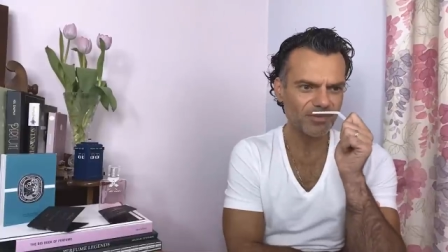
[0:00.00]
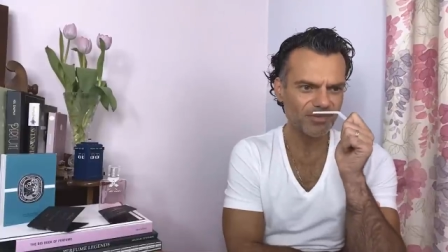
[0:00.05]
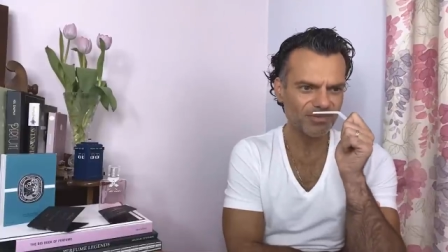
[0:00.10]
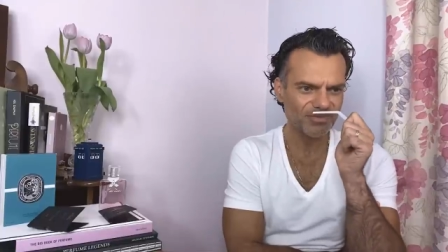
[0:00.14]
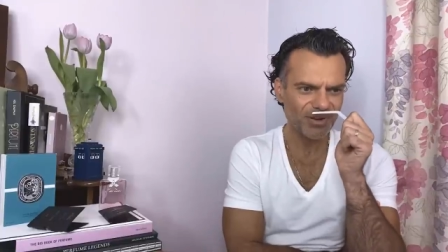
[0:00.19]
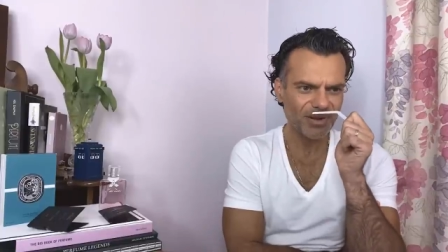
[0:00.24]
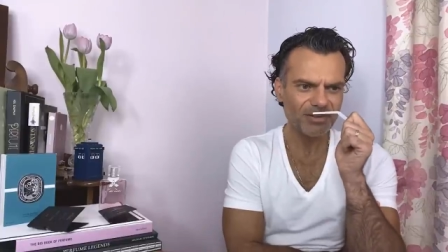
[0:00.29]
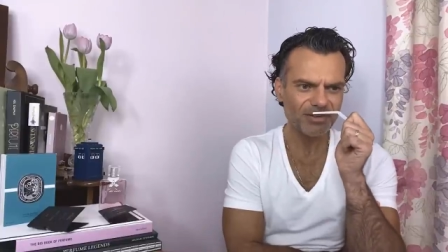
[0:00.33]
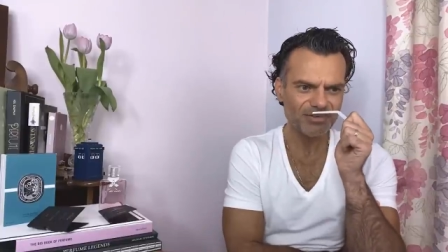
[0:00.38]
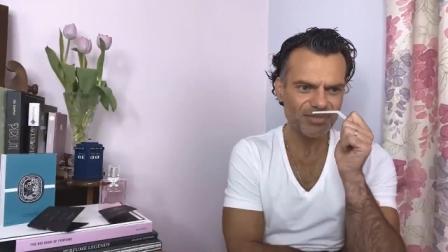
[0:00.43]

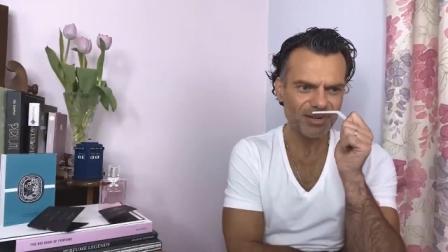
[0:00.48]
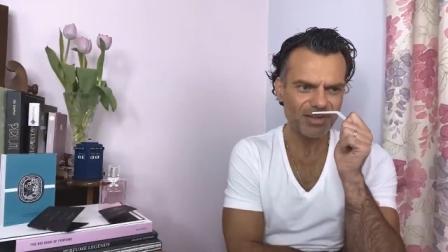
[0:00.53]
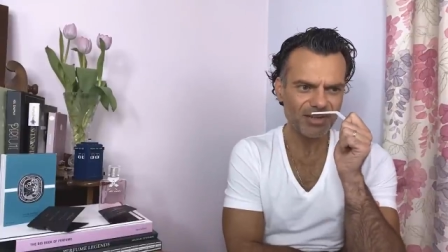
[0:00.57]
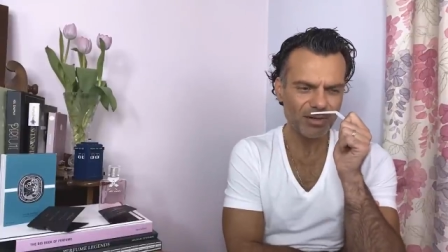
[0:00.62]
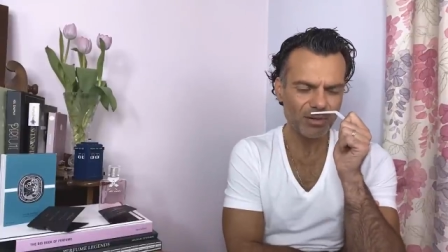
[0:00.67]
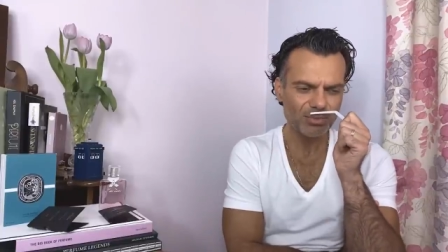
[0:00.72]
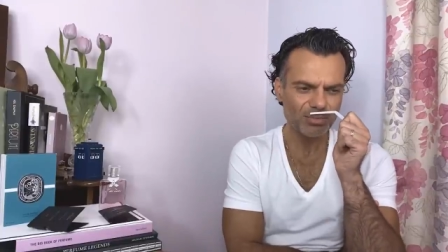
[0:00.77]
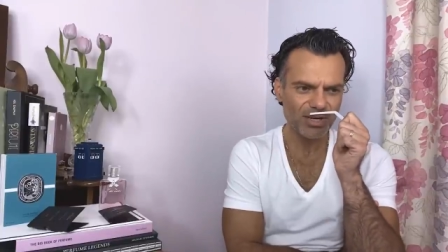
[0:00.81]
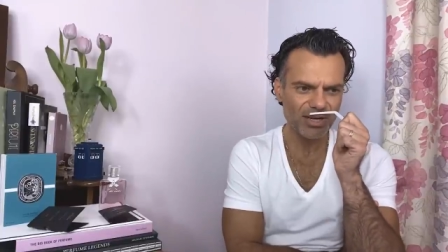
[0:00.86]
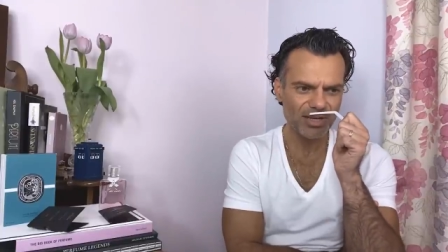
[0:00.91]
Very very
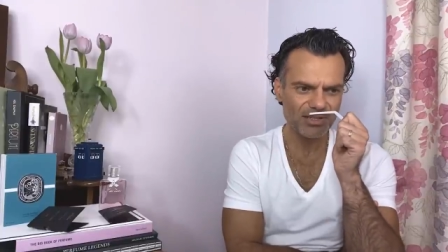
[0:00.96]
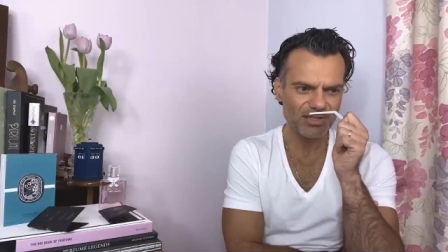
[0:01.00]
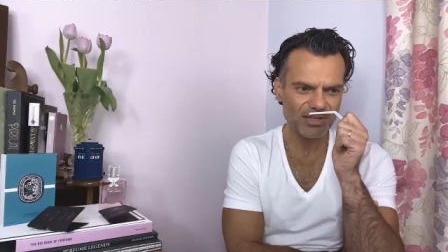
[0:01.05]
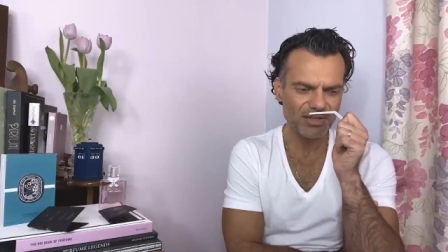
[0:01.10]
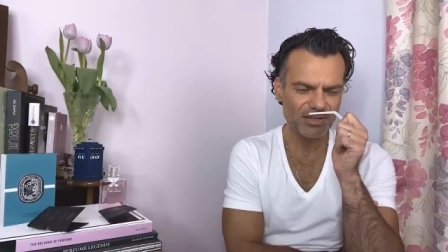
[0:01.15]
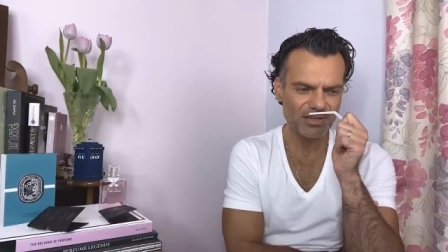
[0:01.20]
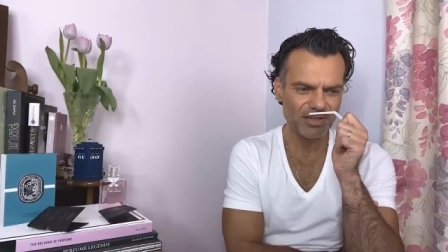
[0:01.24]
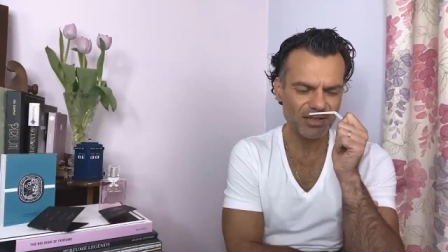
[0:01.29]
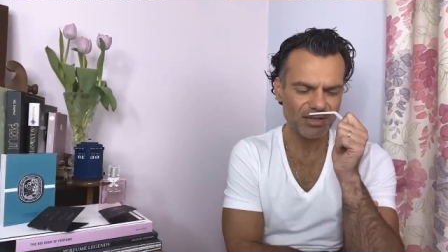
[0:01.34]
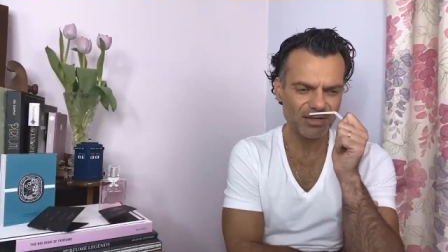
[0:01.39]
complex,
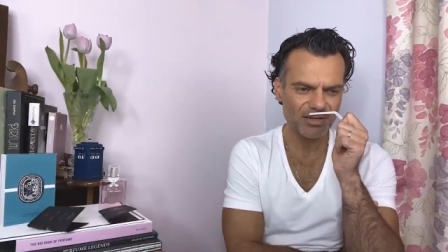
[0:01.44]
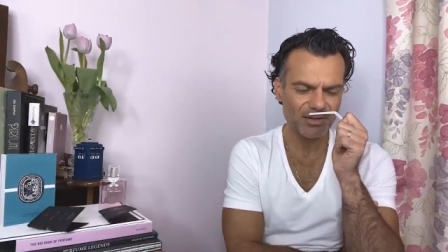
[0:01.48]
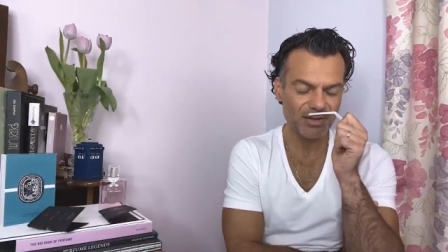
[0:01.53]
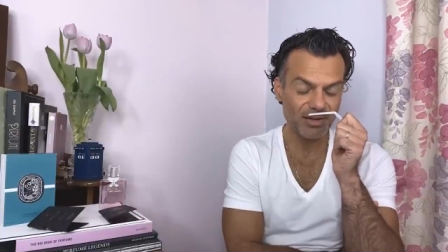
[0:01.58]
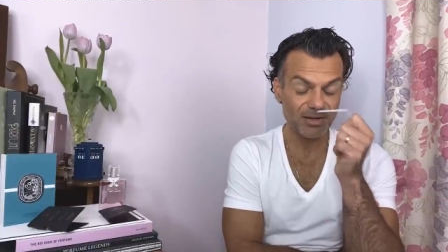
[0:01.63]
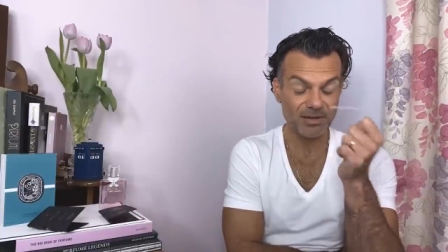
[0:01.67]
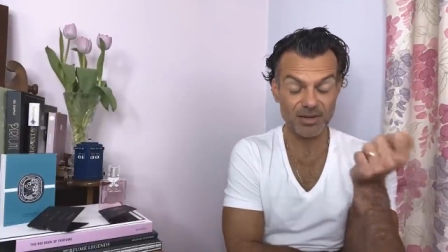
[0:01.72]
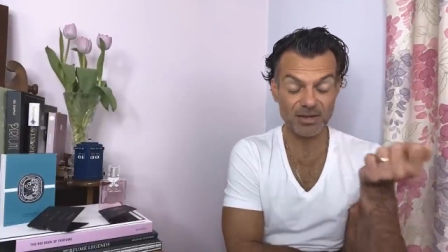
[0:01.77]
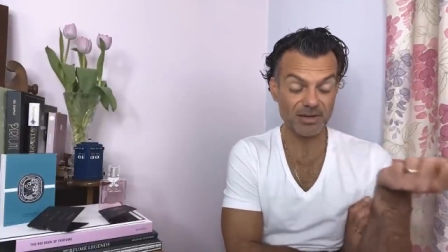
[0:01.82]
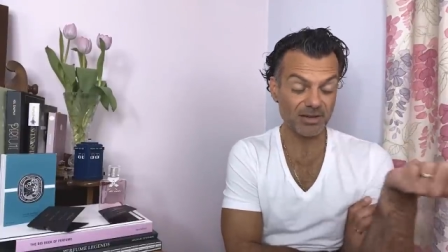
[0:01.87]
I think,
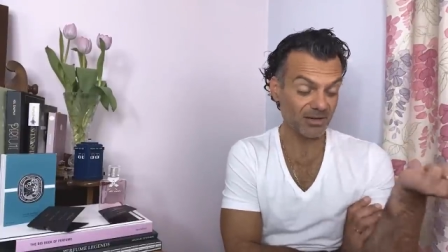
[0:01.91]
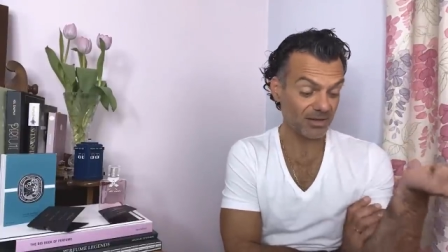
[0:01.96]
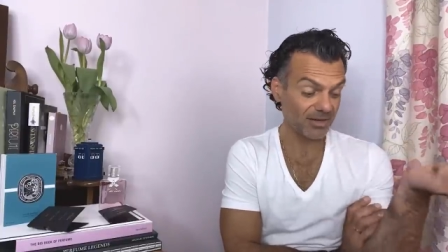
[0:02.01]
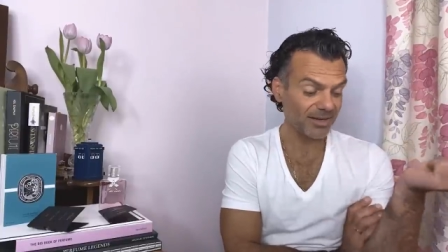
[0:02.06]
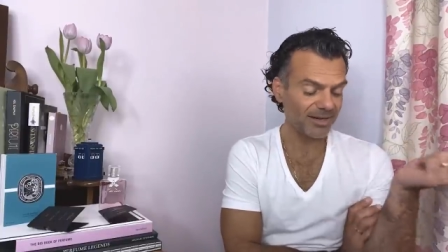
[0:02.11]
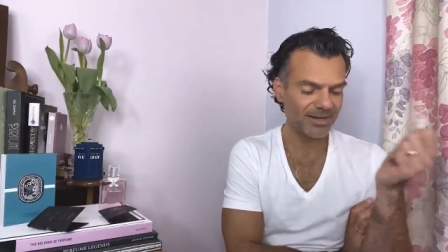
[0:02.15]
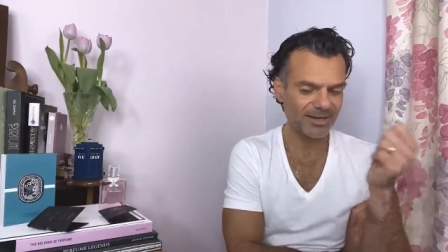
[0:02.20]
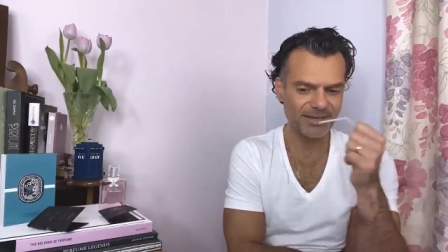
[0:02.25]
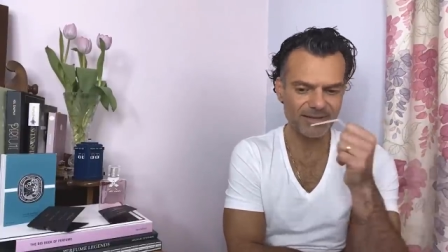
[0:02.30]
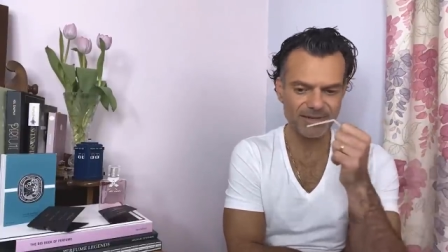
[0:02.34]
and and
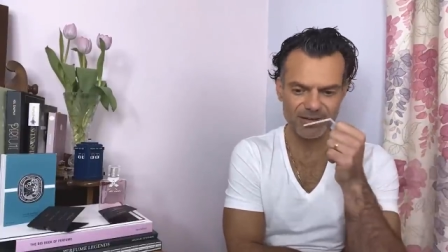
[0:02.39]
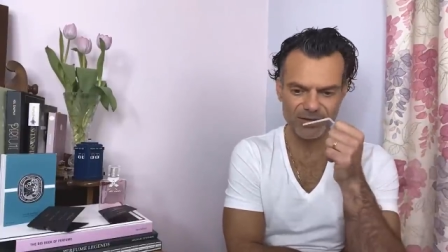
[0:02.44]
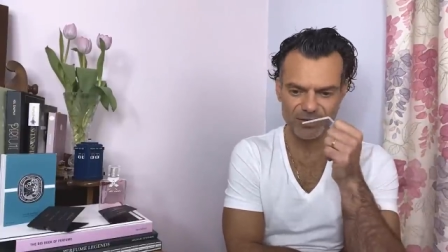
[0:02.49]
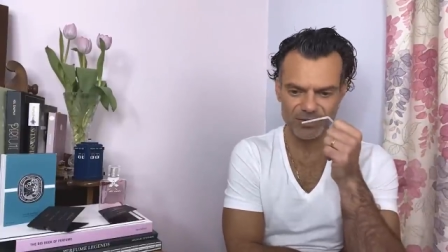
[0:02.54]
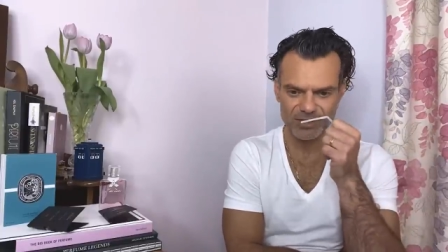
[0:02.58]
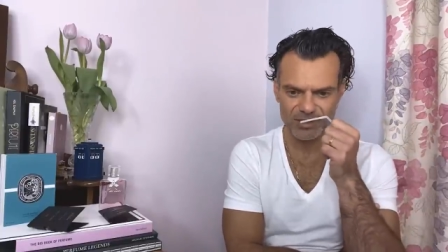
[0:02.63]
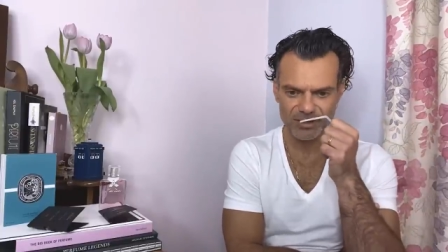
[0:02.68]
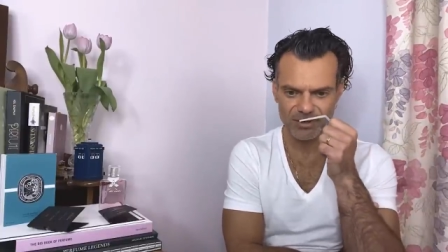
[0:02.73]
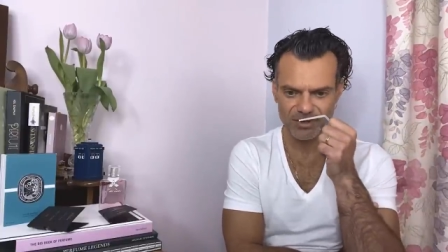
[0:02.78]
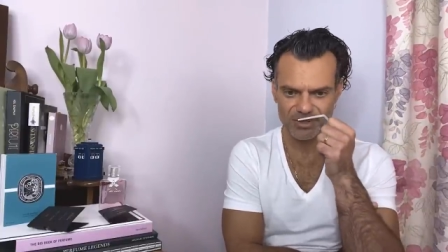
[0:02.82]
clearly
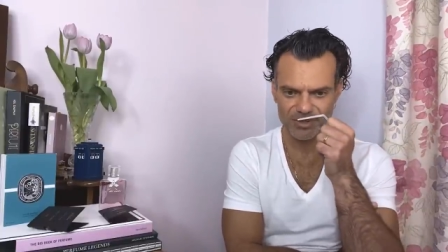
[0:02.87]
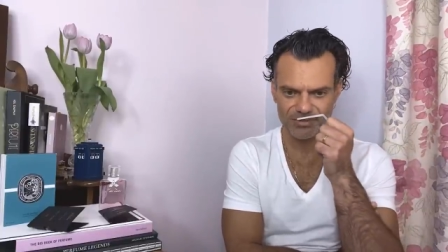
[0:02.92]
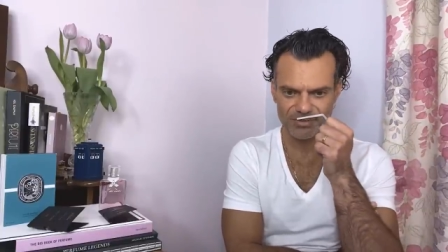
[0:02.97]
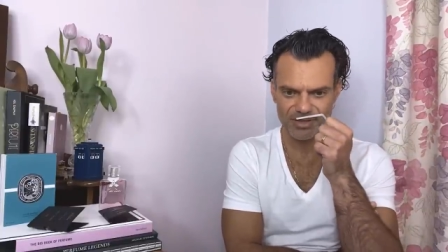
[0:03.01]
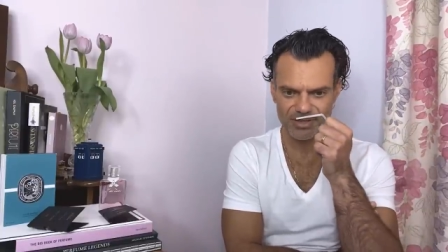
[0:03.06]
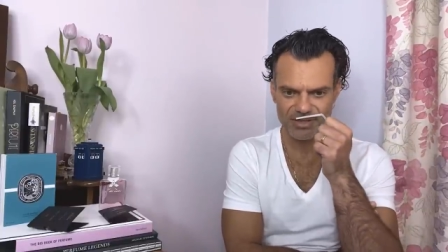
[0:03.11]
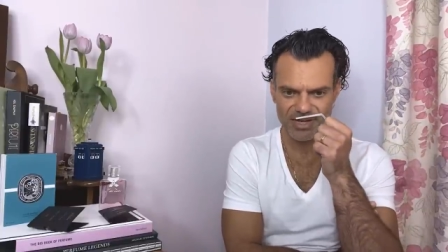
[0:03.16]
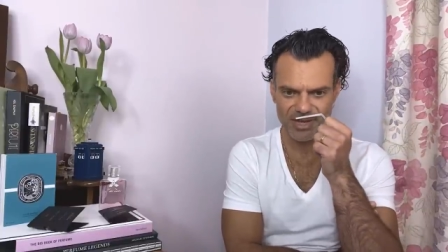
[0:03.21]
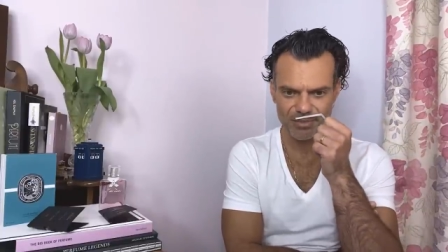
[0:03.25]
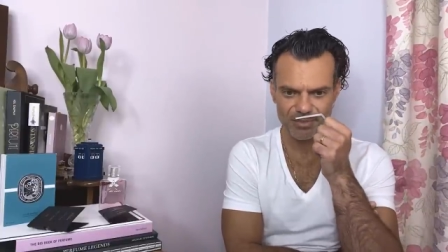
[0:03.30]
lots and lots of
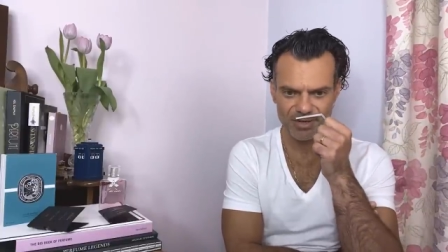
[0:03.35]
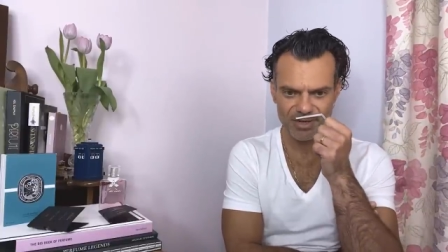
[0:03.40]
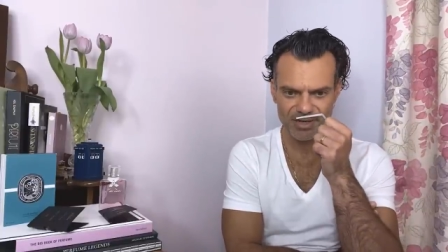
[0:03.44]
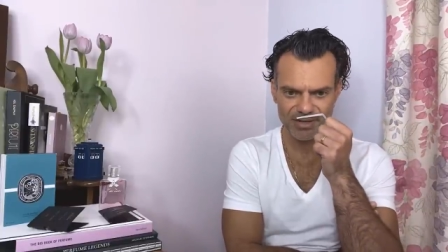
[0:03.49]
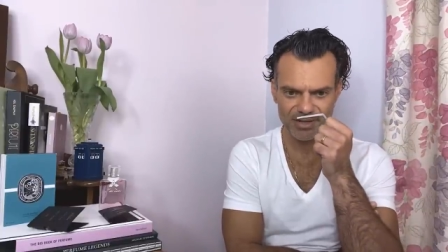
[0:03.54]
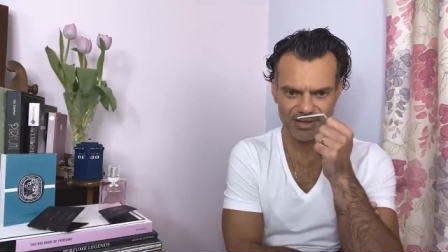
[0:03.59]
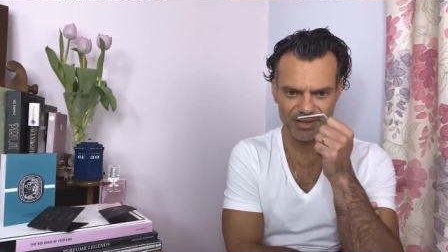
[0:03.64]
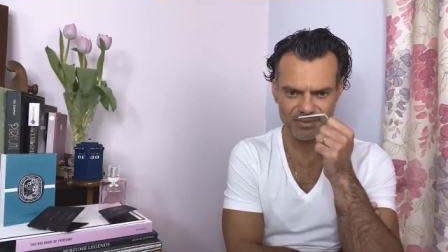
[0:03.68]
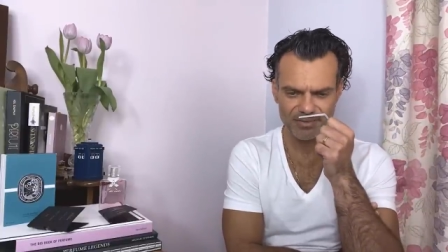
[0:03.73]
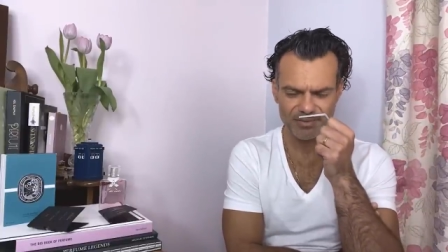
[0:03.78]
things
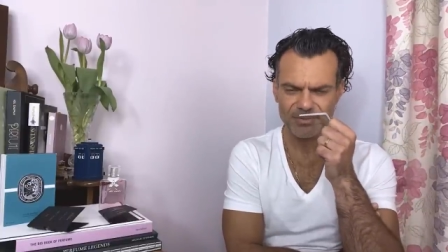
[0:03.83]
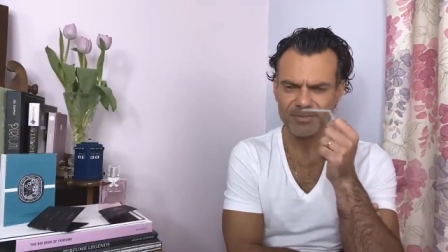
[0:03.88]
happening there.